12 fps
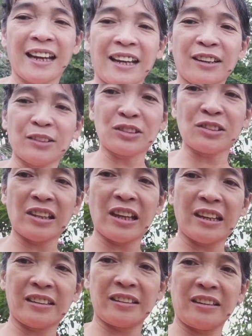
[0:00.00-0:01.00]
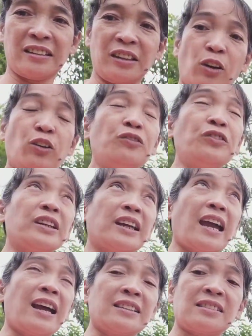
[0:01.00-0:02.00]
I also like the
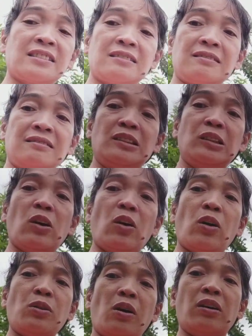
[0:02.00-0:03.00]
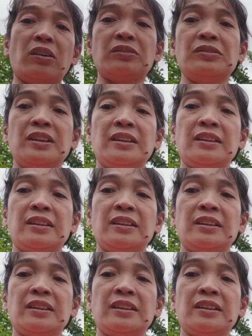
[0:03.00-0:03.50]
overcast glow of